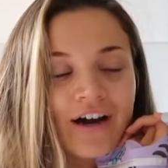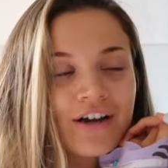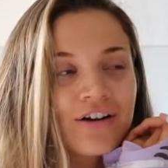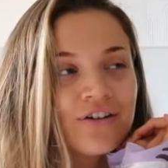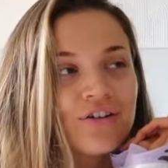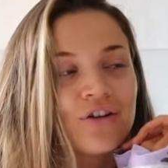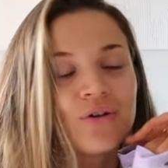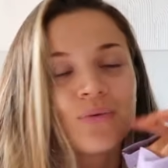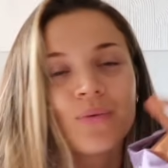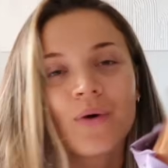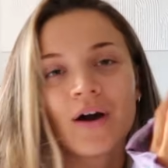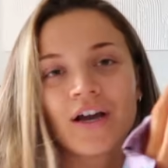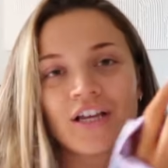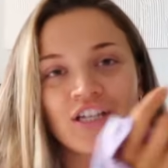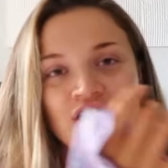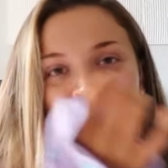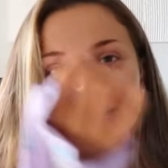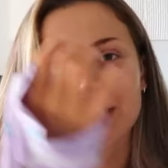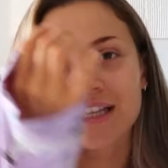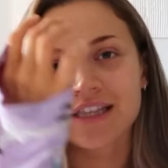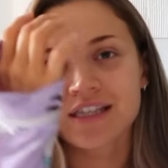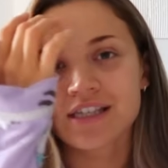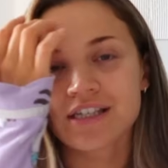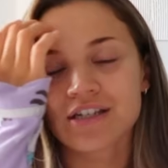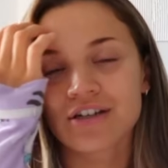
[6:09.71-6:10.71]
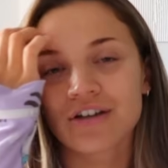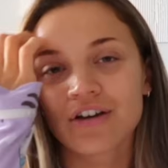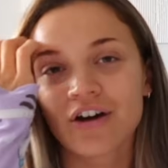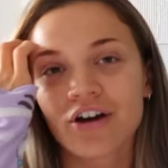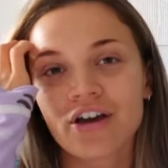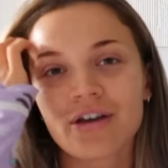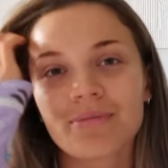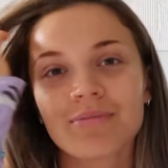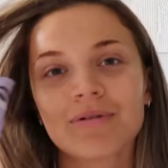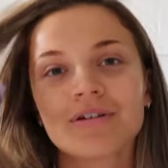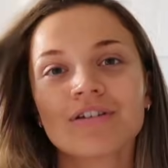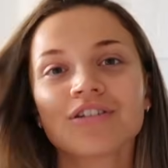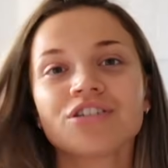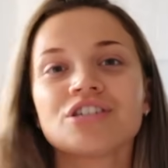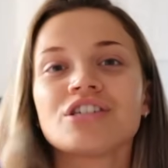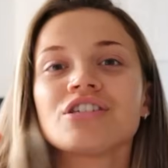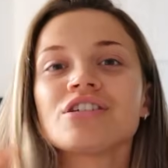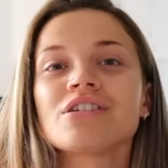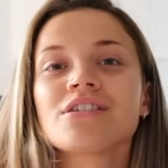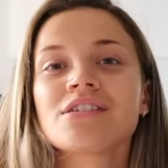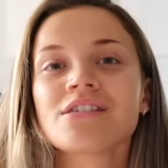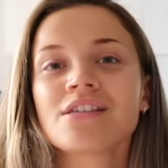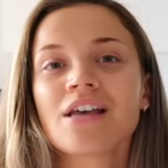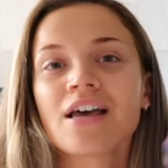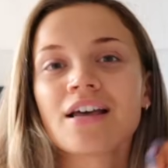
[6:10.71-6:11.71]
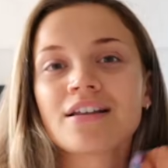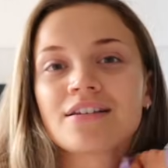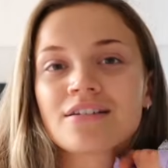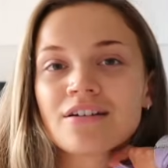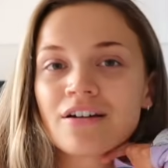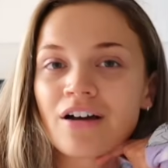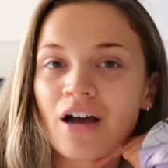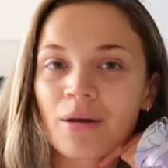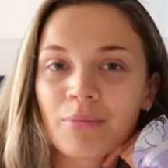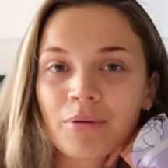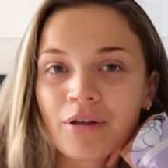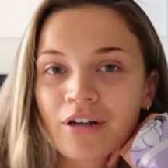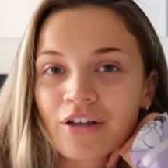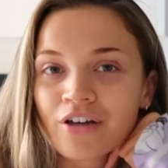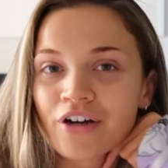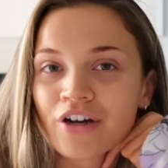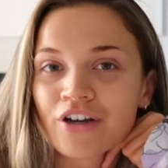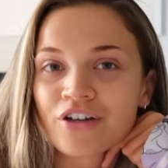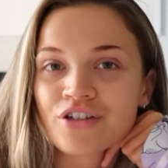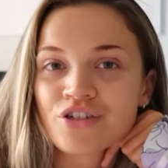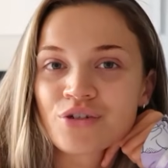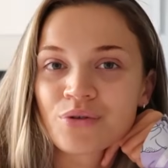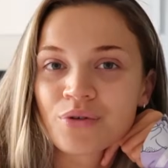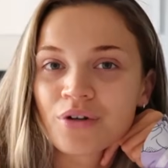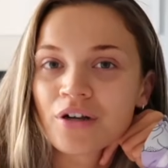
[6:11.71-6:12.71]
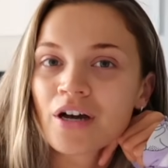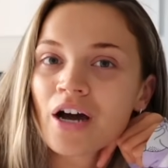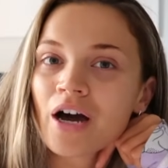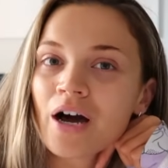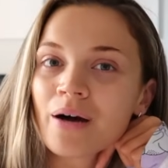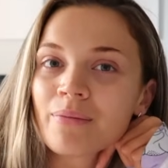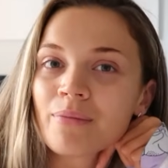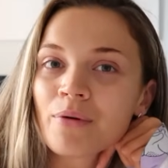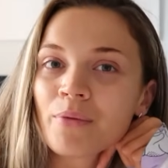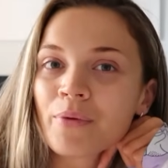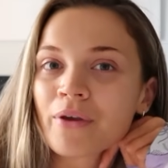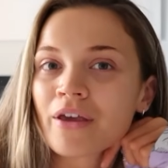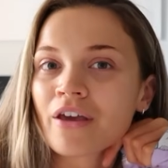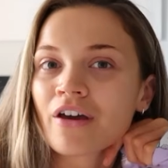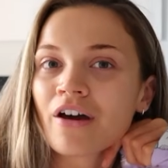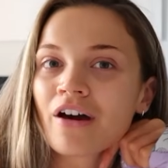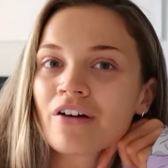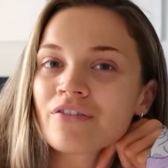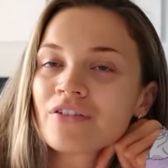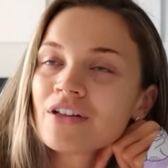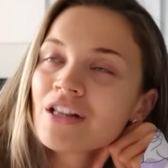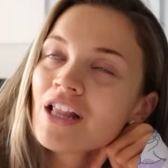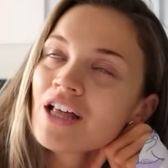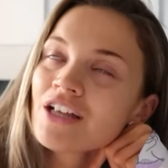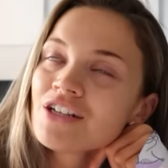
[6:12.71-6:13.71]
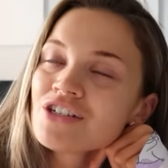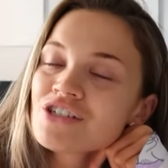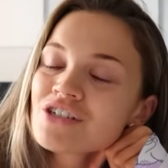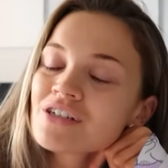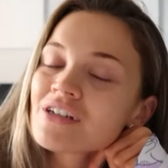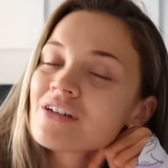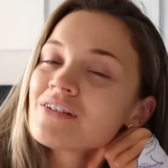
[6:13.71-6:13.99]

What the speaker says: I don't know why she needs to go, but she just said, I'm going to go. Do you want to come and we can go out for lunch?